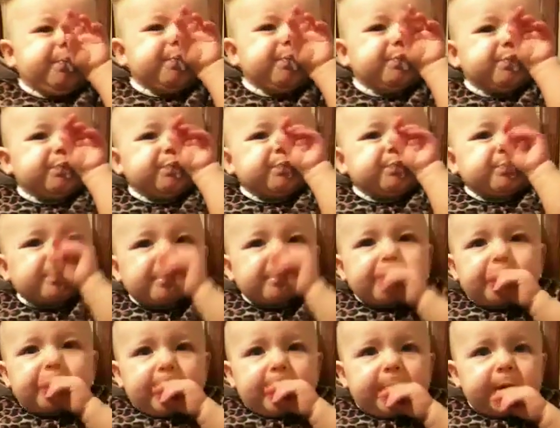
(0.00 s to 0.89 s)
Oh.
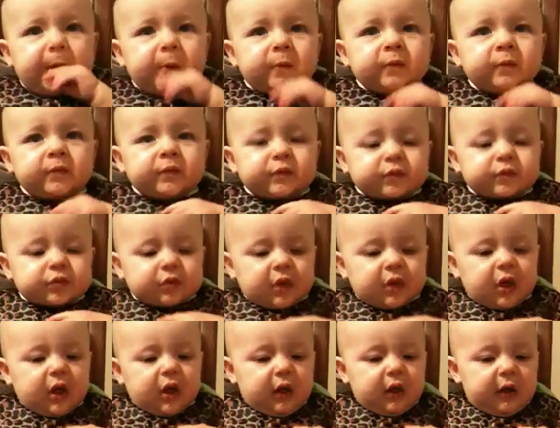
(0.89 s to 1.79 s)

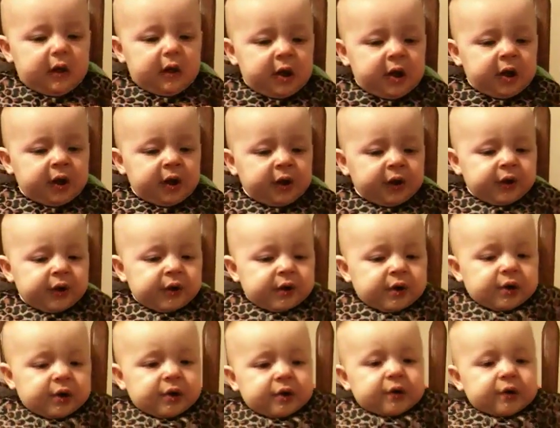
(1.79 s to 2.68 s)
You're going to need a
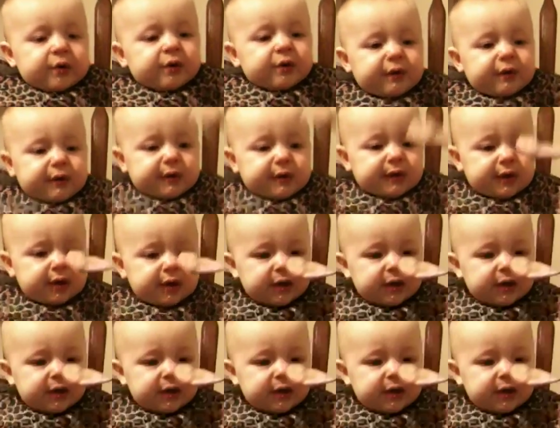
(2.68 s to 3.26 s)
bath after this.